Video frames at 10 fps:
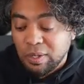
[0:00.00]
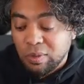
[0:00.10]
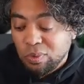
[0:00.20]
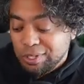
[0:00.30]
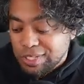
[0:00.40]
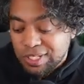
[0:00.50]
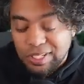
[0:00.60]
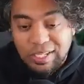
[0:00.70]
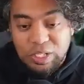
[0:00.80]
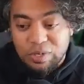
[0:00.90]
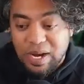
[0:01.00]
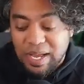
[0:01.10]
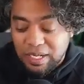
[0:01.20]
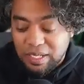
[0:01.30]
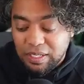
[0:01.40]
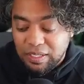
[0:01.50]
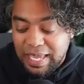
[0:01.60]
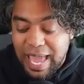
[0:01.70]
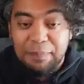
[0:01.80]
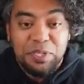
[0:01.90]
we're just going to try to
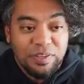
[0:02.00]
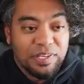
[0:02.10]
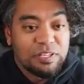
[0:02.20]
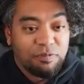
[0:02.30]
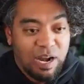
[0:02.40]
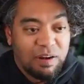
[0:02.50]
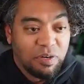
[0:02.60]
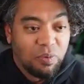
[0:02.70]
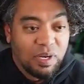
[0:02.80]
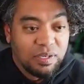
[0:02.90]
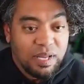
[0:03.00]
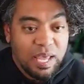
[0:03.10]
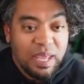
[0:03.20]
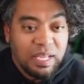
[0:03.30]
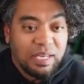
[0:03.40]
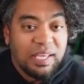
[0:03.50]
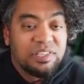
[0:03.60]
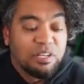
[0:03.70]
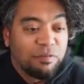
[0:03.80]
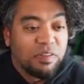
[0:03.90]
capture this for everyone and make it
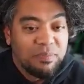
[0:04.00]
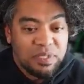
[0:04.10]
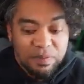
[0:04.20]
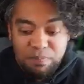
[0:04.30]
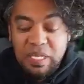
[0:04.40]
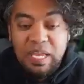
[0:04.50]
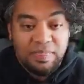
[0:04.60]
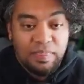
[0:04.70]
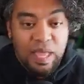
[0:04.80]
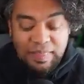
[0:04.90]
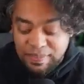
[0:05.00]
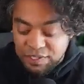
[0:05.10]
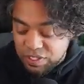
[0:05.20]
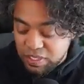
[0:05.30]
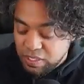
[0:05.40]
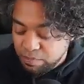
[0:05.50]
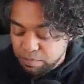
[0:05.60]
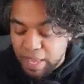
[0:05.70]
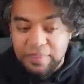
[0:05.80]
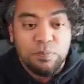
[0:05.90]
easier for them to be at this
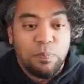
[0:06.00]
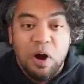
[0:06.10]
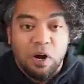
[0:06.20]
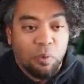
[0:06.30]
bar,